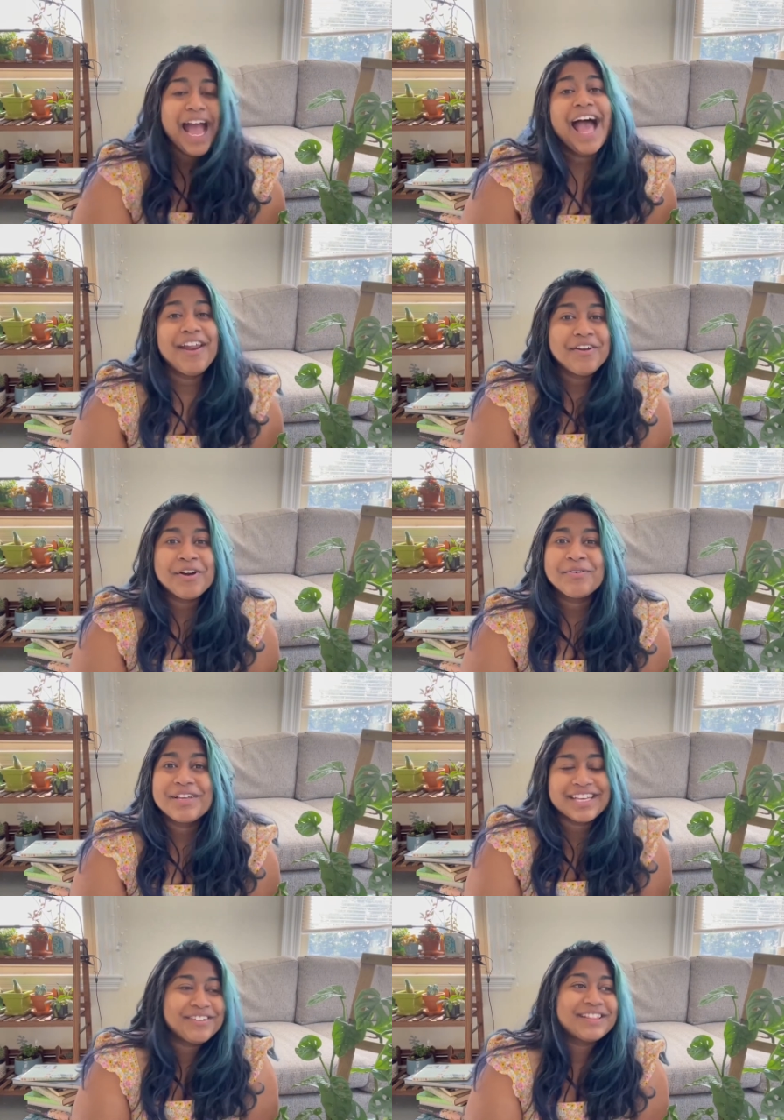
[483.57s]
I don't know,
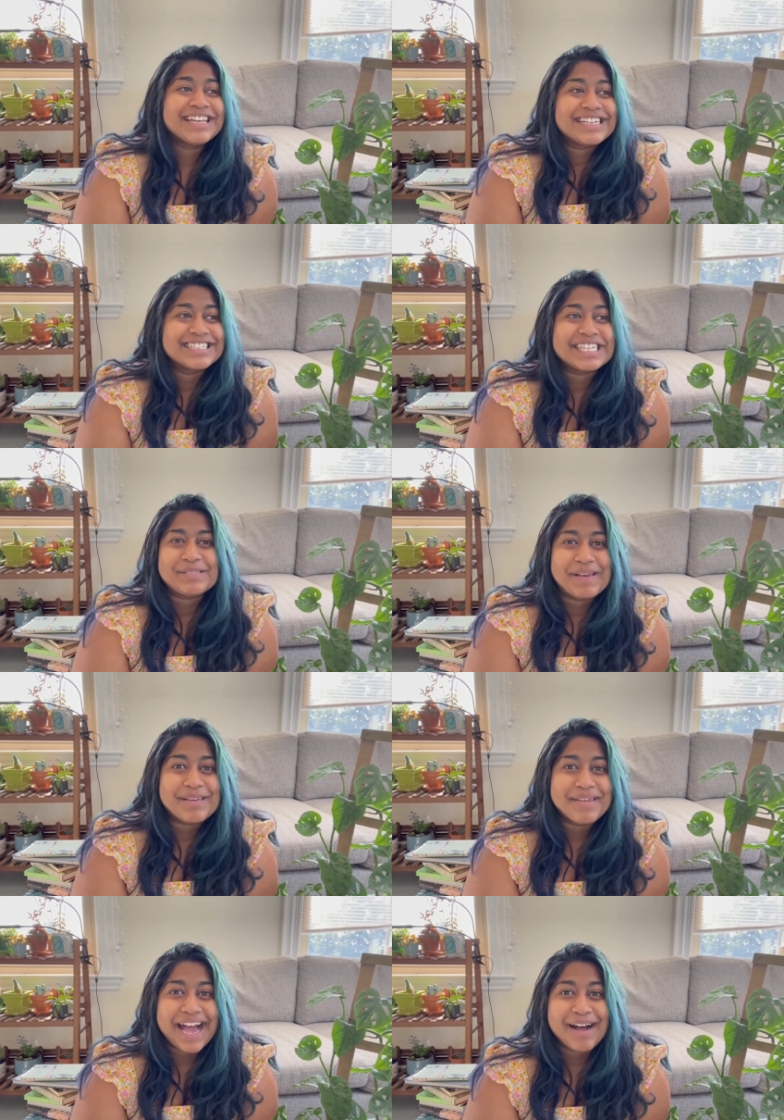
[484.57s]
cute things just
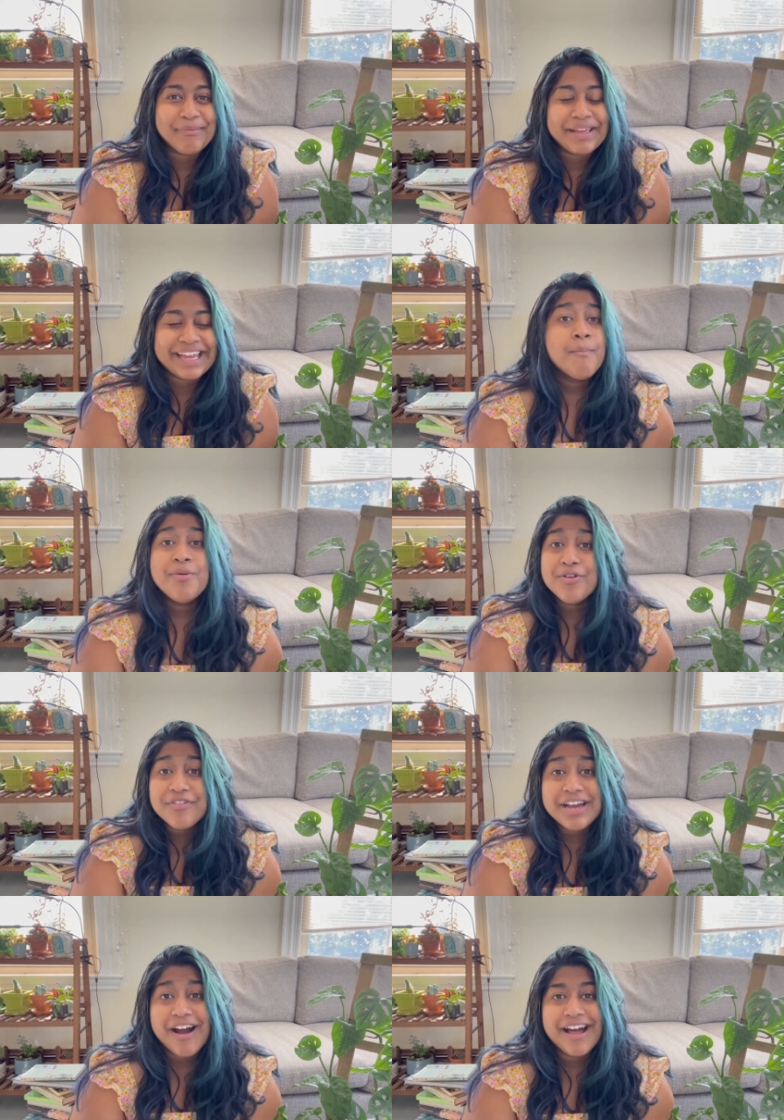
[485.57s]
make me happy.
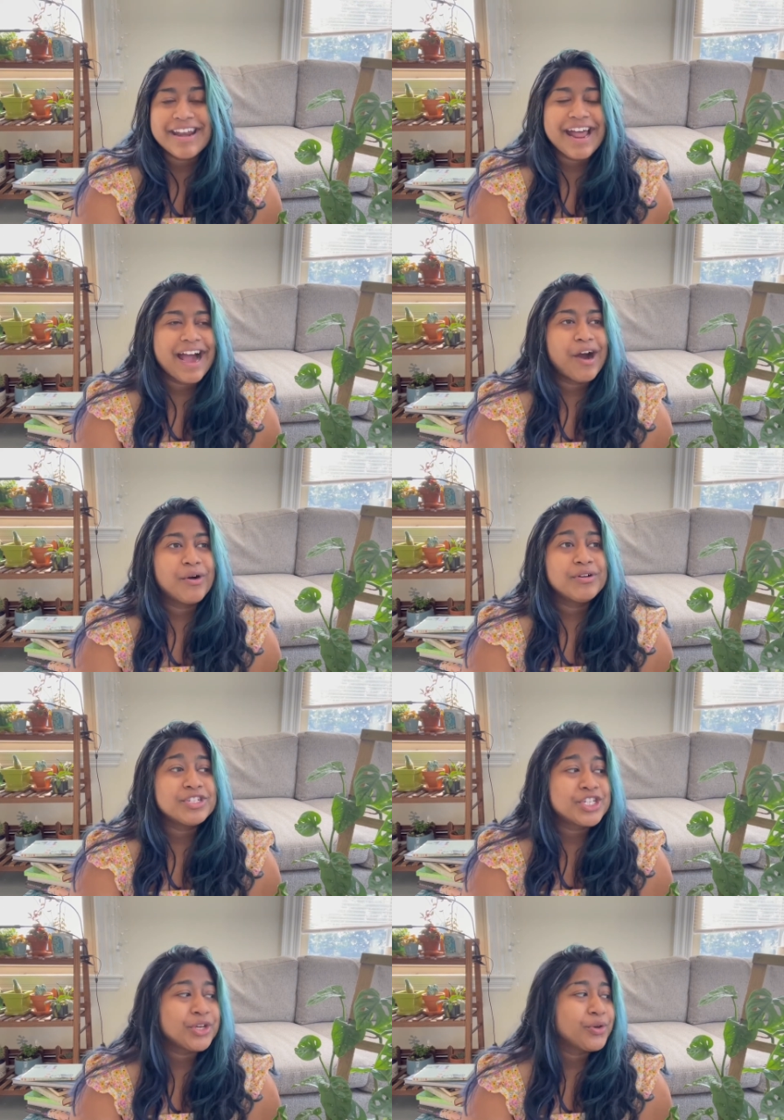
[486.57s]
Moving on now
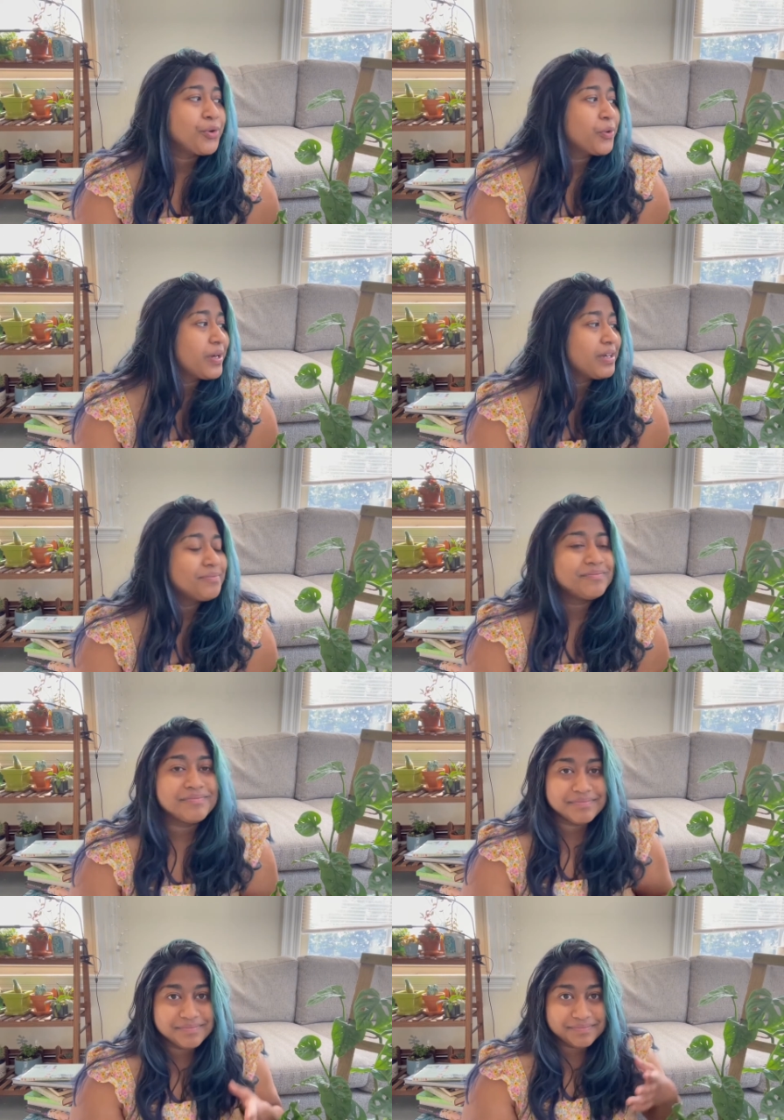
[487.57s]
to
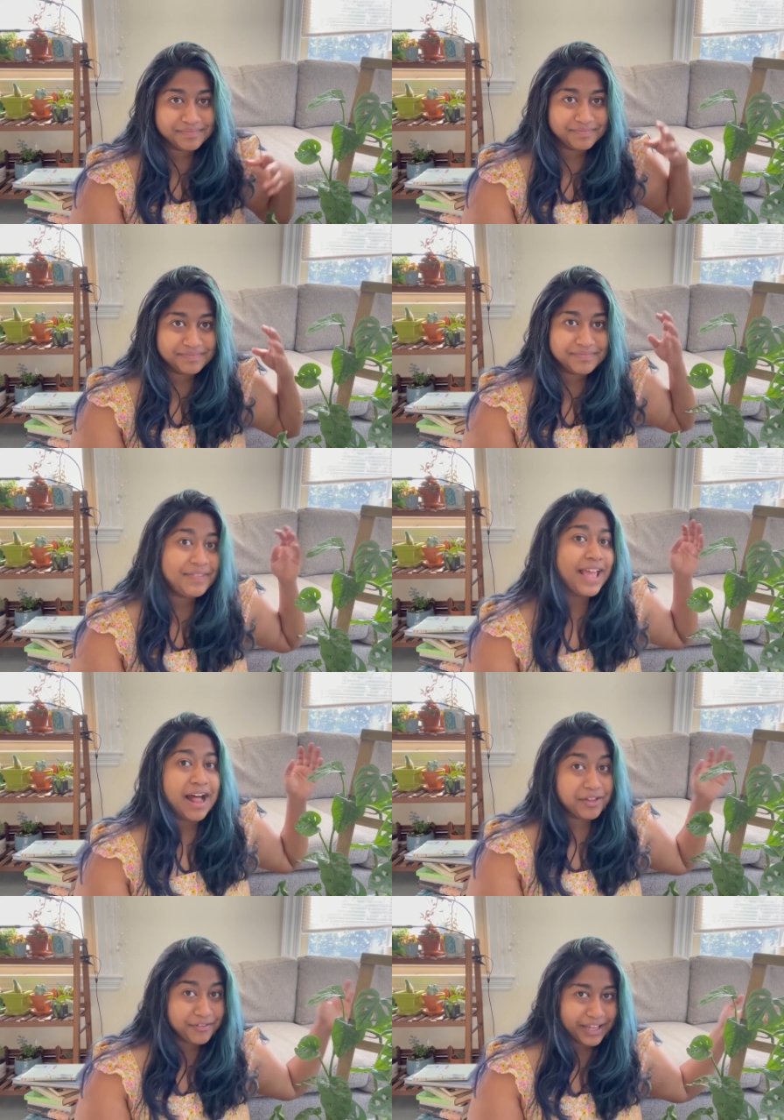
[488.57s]
the
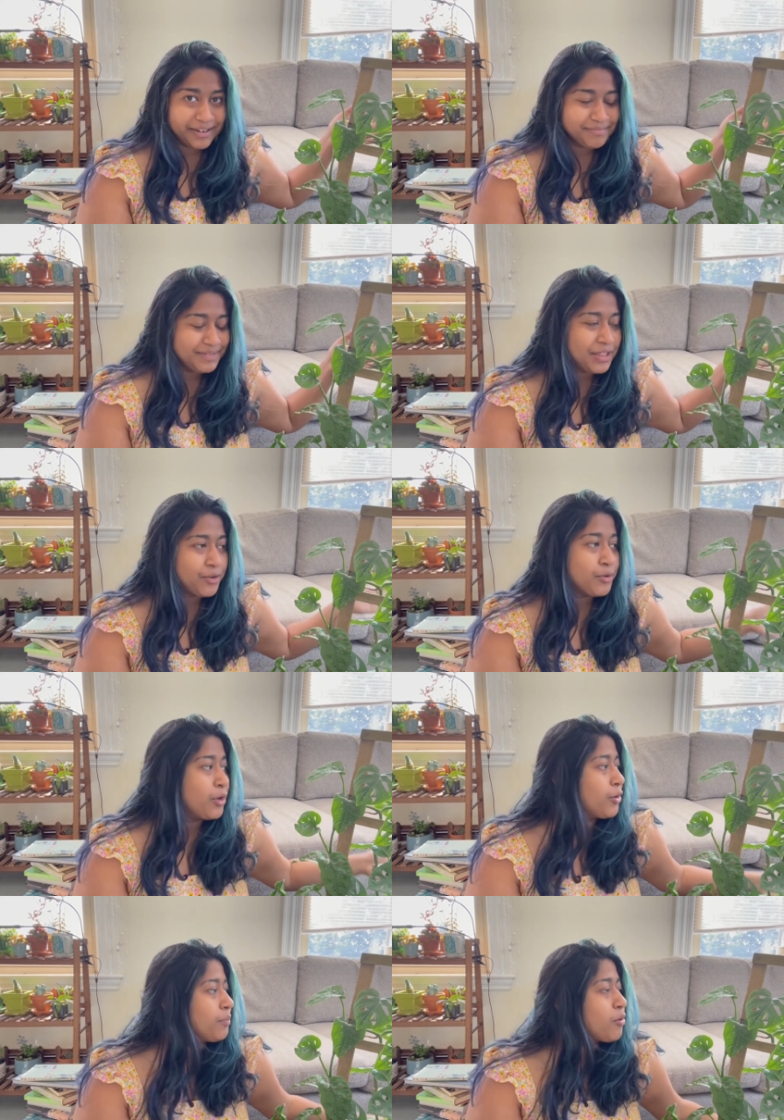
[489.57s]
elephant in the
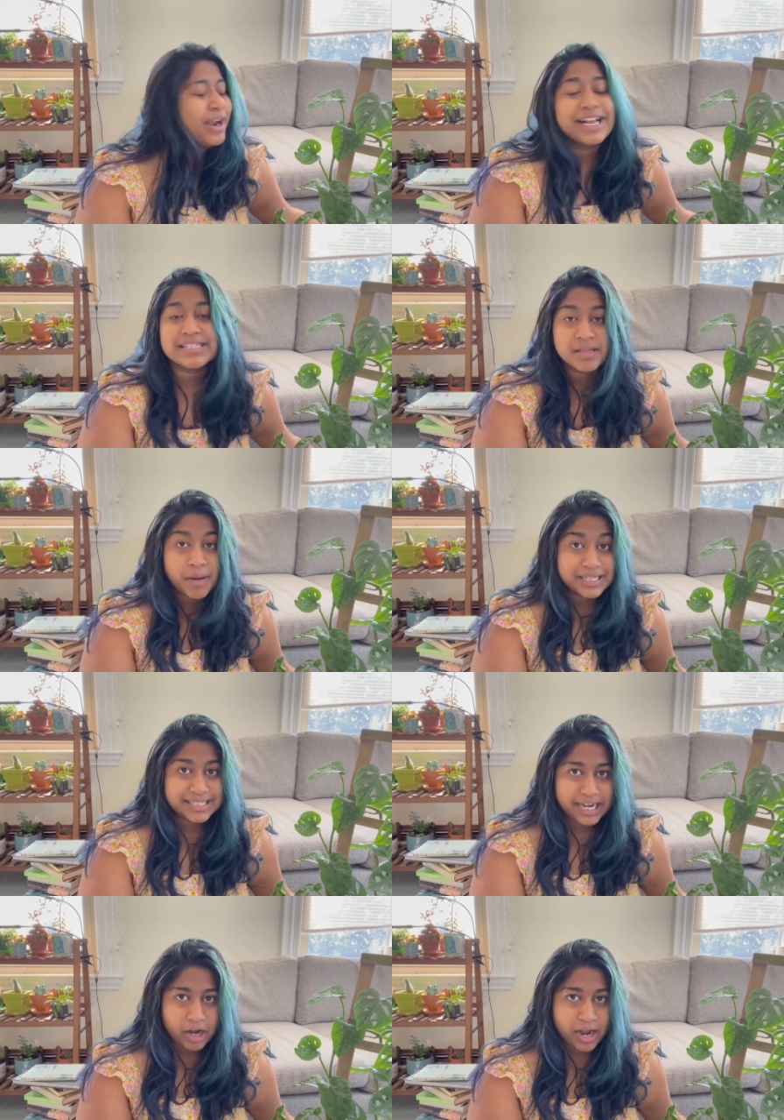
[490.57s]
room, or I guess the
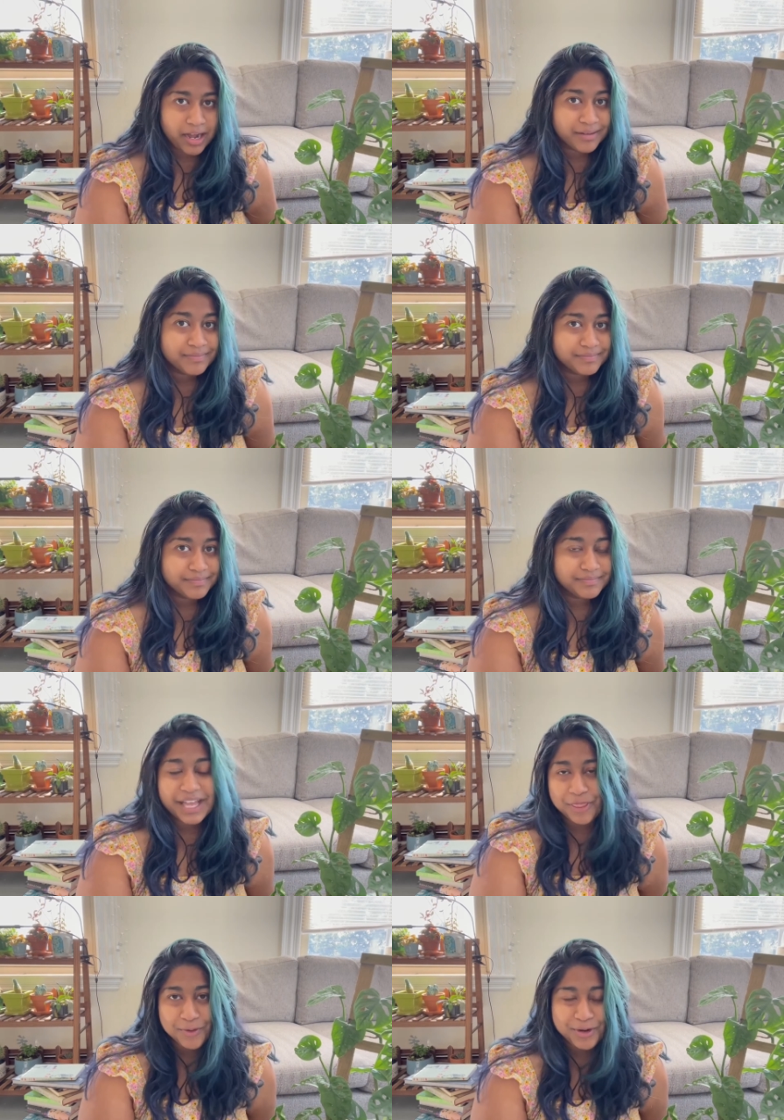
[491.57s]
monstera
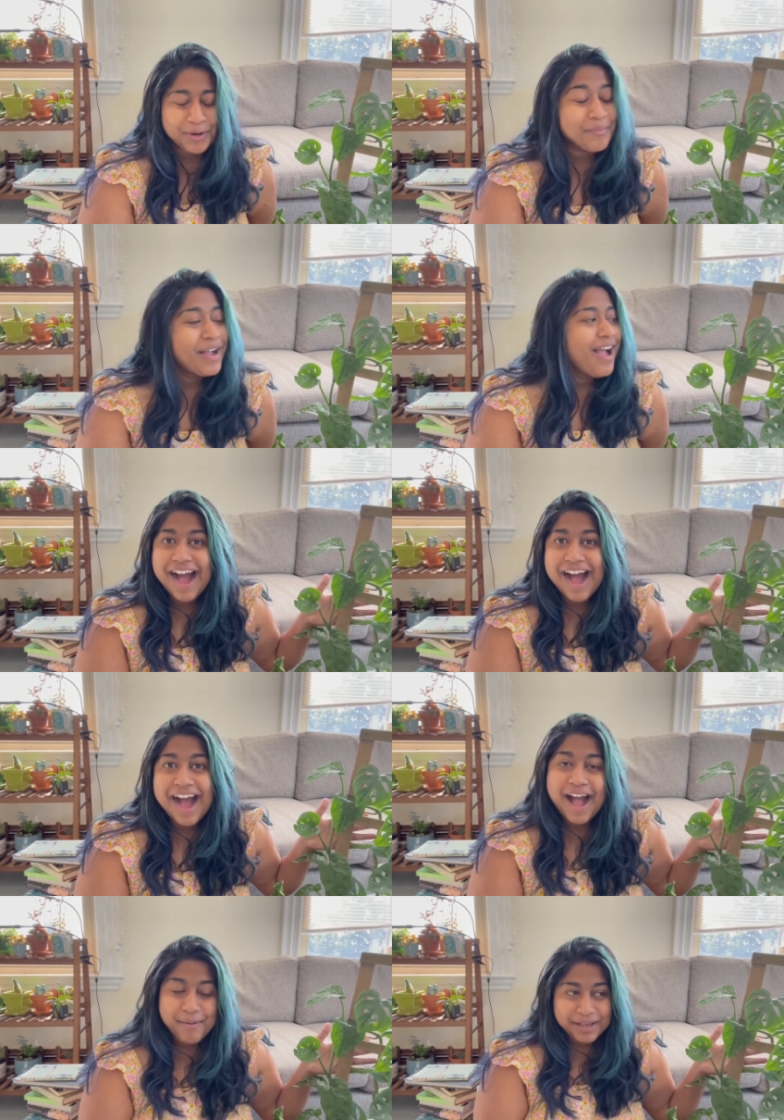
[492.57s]
in the room.
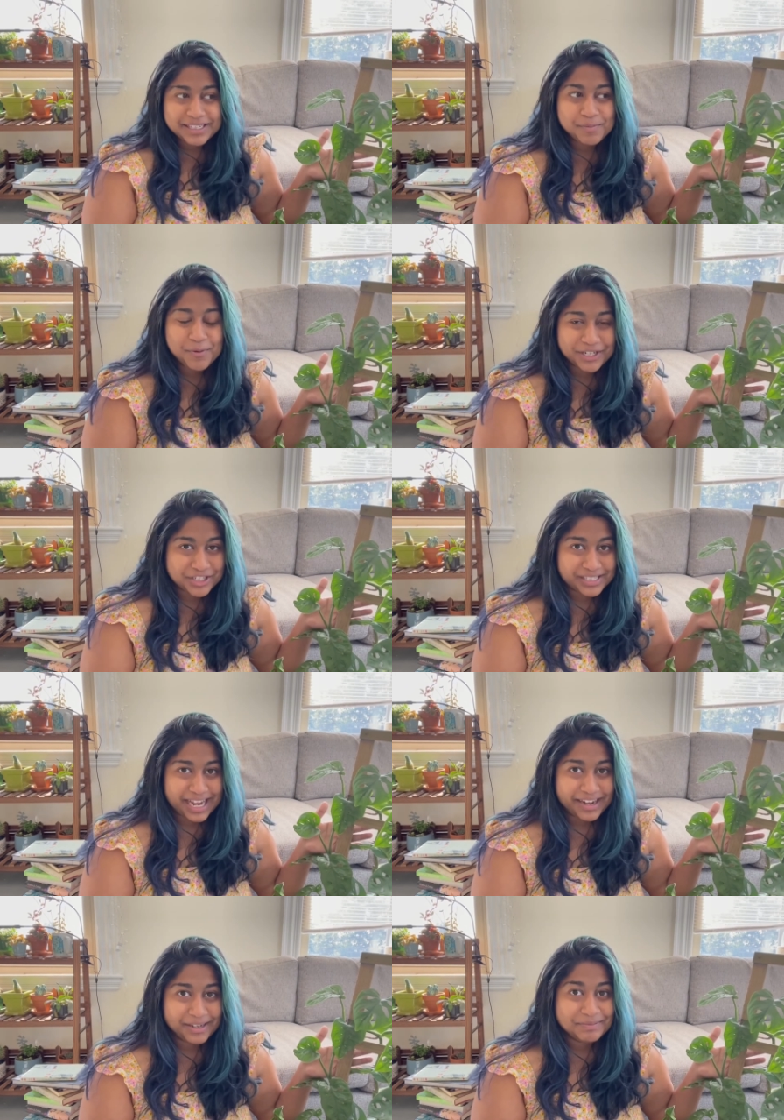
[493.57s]
I picked up a wishlist
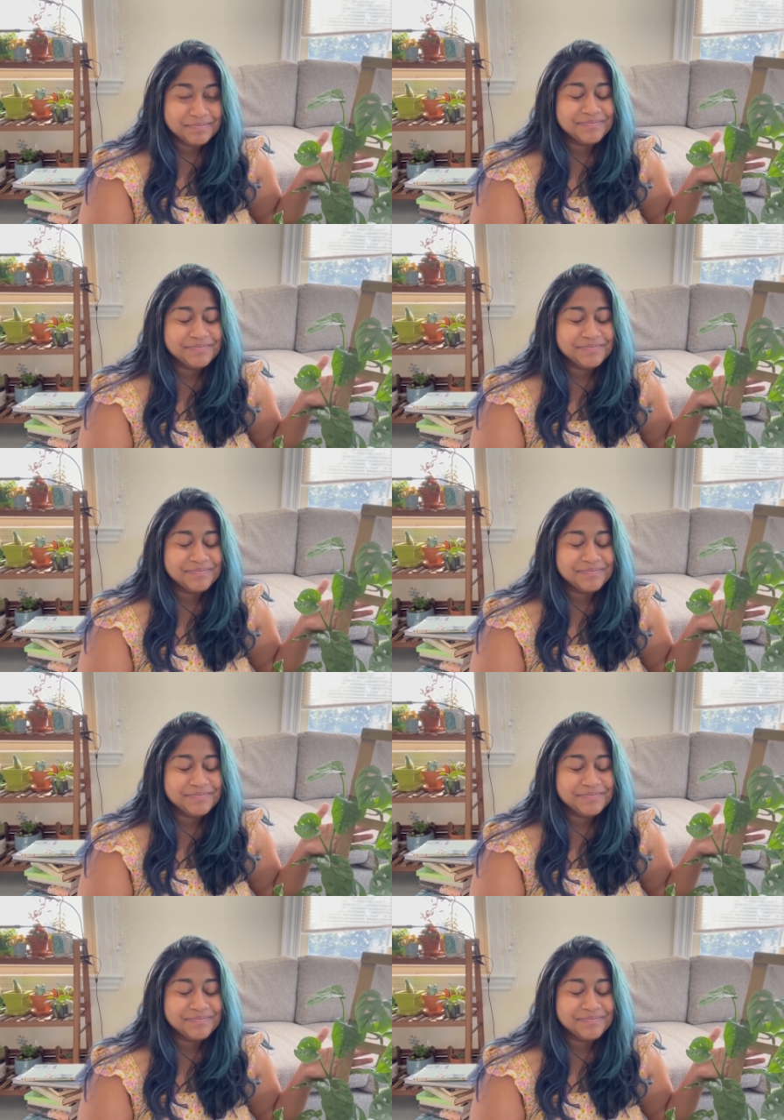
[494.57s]
item.